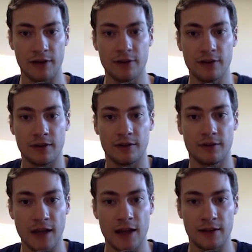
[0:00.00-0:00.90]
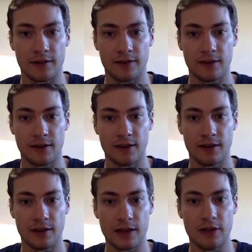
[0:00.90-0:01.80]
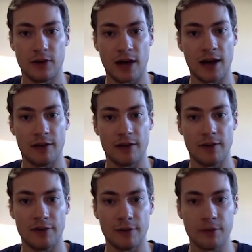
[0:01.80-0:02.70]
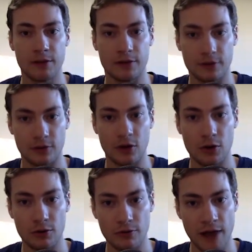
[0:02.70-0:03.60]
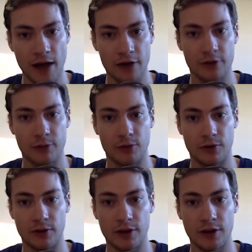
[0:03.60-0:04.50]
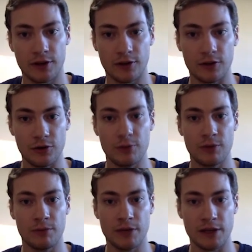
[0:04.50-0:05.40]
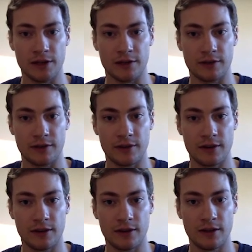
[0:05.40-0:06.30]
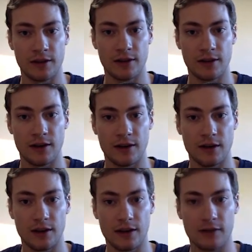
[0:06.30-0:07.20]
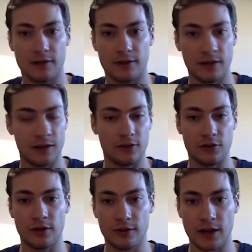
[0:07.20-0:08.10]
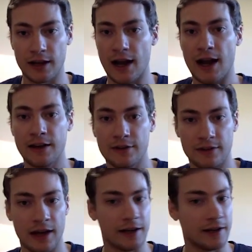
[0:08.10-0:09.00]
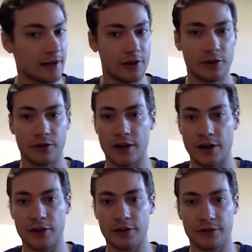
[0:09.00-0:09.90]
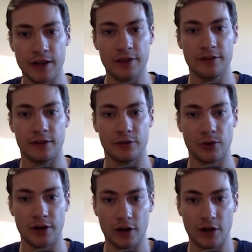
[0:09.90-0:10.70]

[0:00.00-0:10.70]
This is a sense that you have. This is something so valuable to human beings. It, it's it's just like eyesight and other and other senses, right?